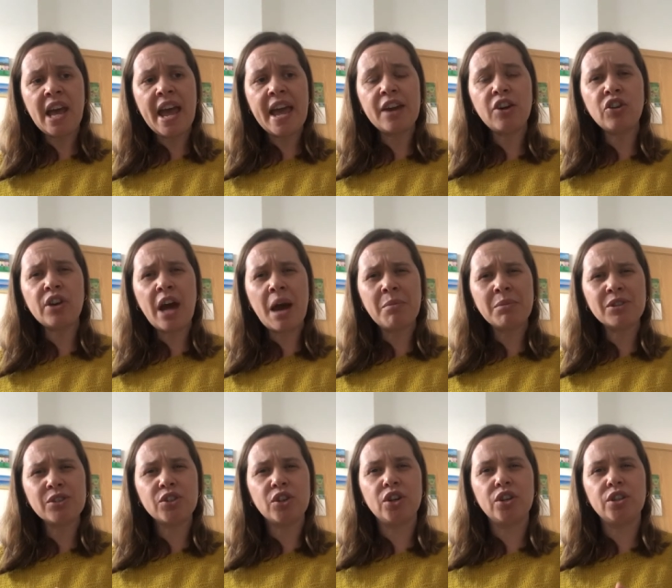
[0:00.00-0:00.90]
and on
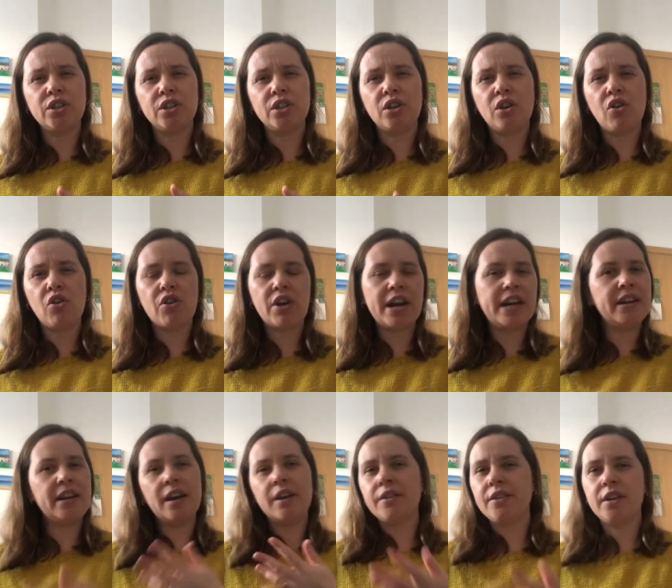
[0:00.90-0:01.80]
Amazon or
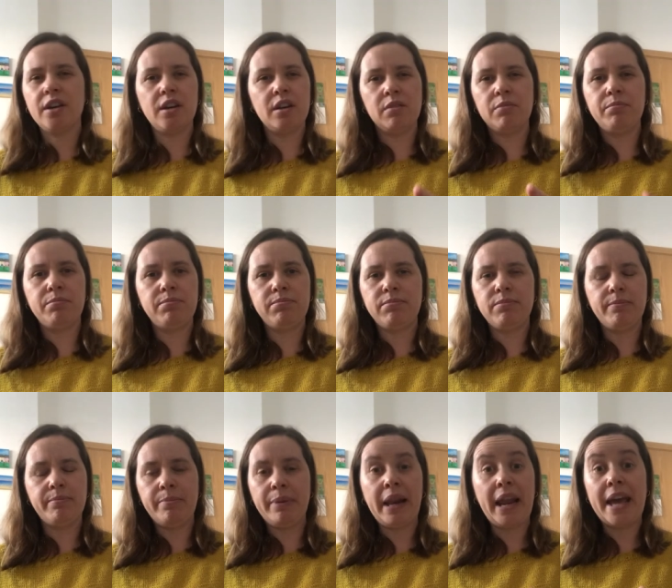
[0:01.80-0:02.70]
any other
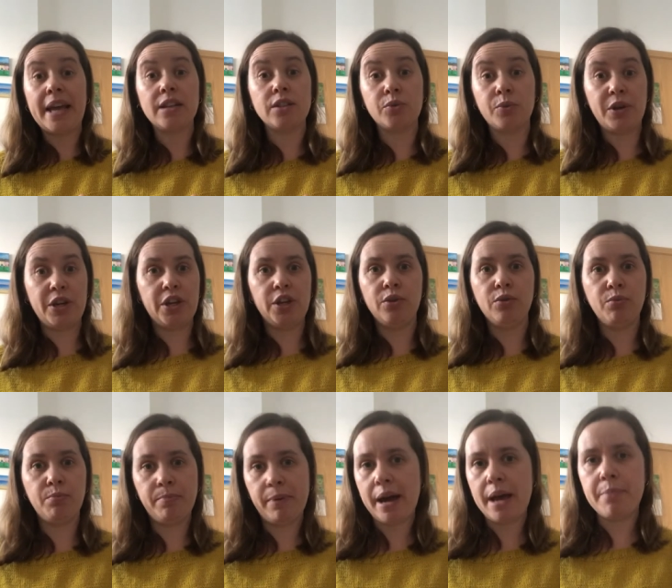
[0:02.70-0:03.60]
place where
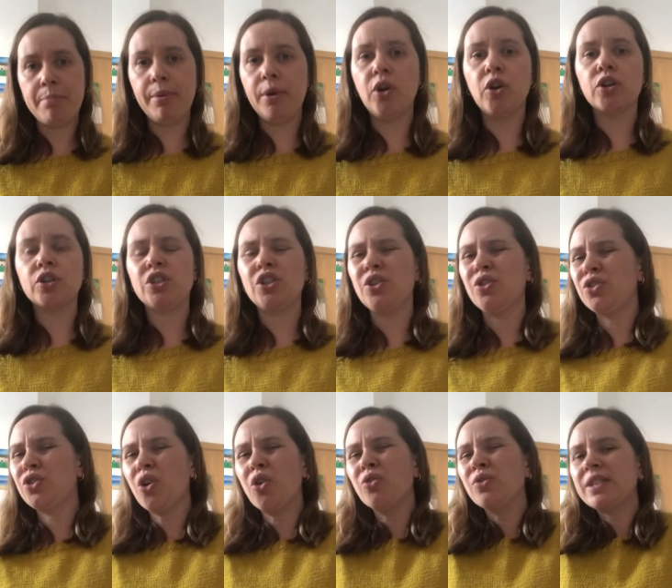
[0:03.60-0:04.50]
you buy books you
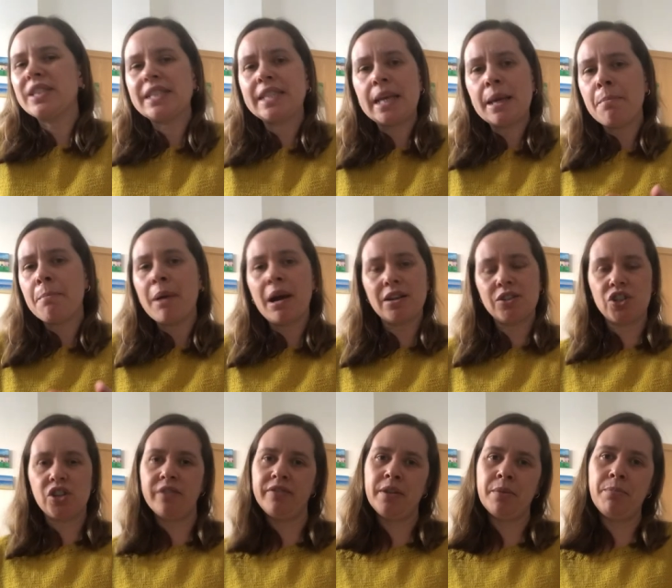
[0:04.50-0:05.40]
don't see
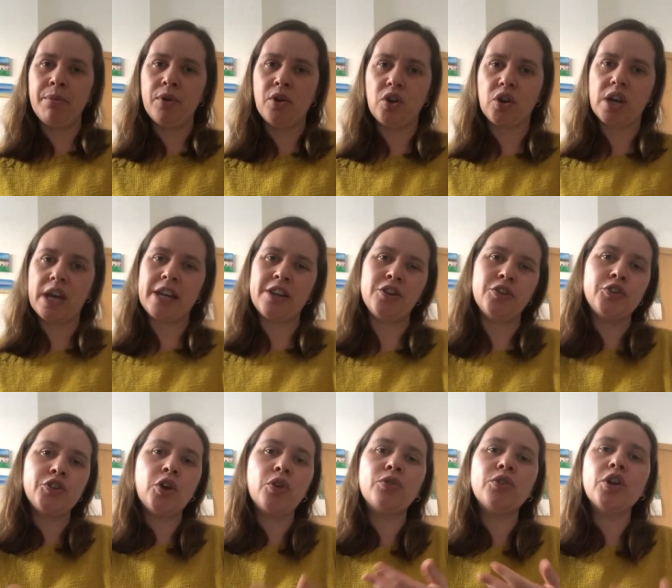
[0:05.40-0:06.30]
much of the book and
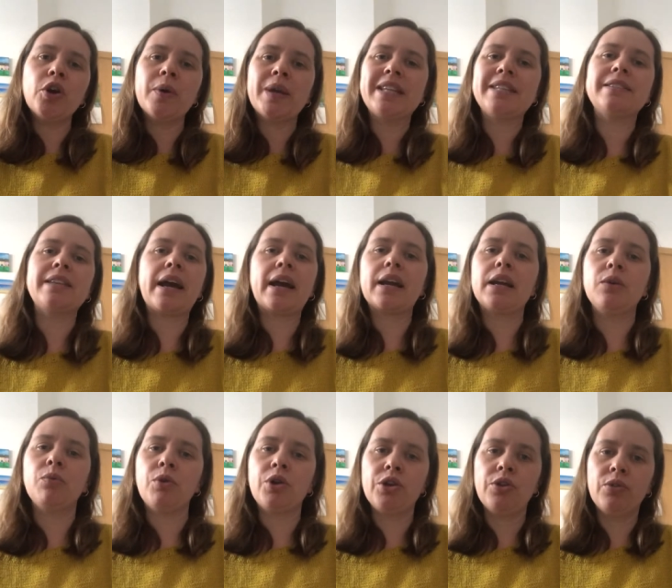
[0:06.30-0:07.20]
you don't know
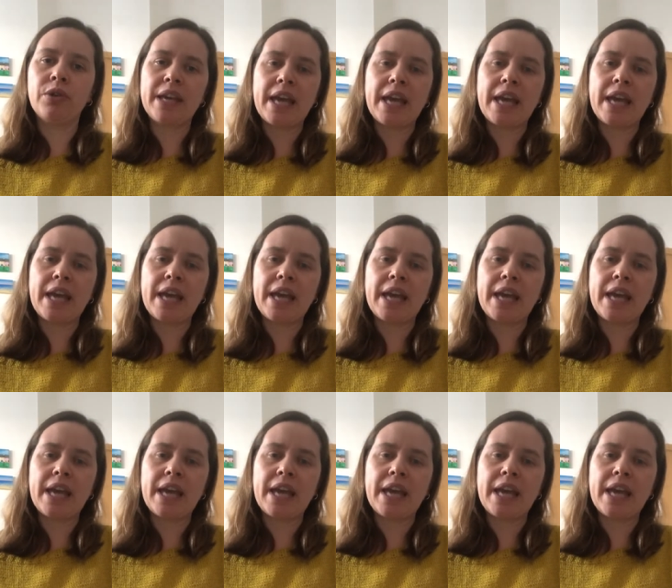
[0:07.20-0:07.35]
exactly what you're